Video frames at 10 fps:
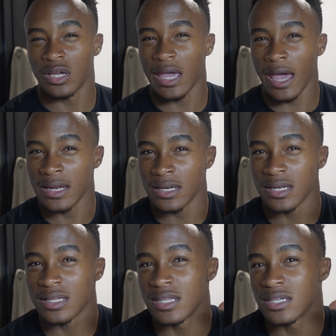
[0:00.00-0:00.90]

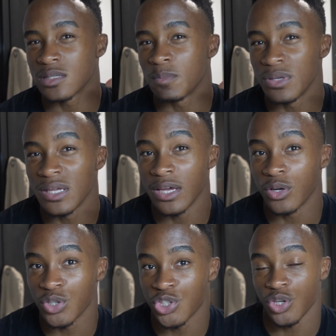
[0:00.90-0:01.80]
can this be a
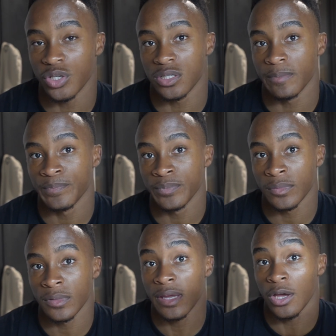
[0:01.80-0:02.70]
good shirt?
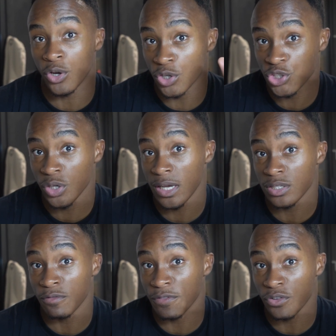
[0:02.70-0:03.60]
A good shirt
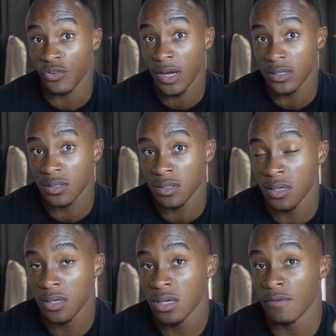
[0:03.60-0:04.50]
has to fit right.
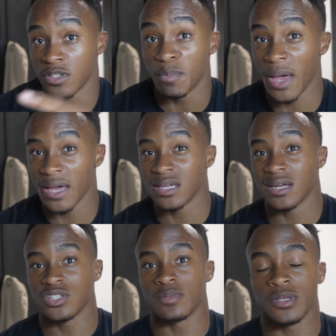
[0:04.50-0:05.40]
If it's baggy, it
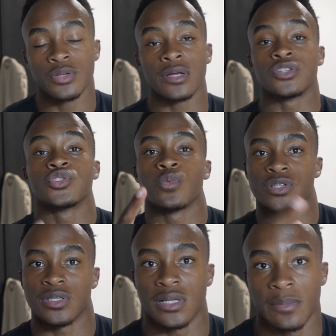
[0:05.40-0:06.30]
has to be, you know, just
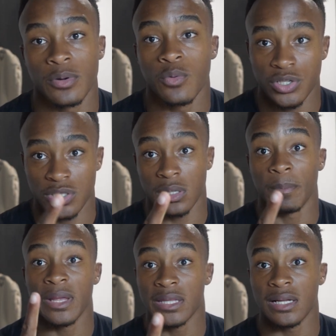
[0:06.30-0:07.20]
watch the clip. Watch the
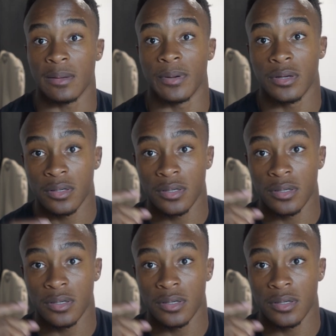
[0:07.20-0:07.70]
clip. Play the clip.